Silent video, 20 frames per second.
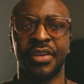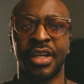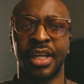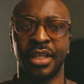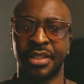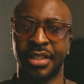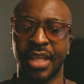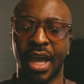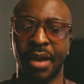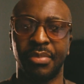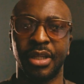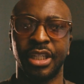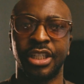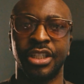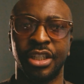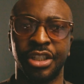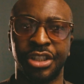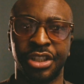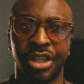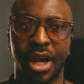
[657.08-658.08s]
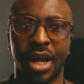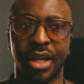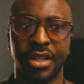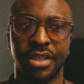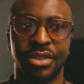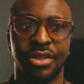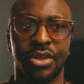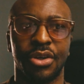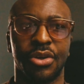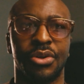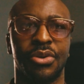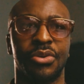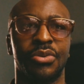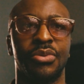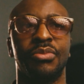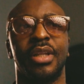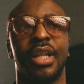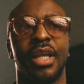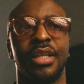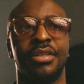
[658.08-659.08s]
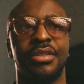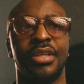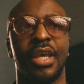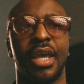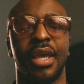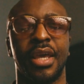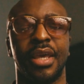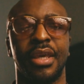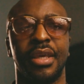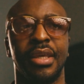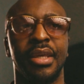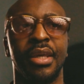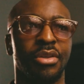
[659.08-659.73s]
an establishing shot. So let's say,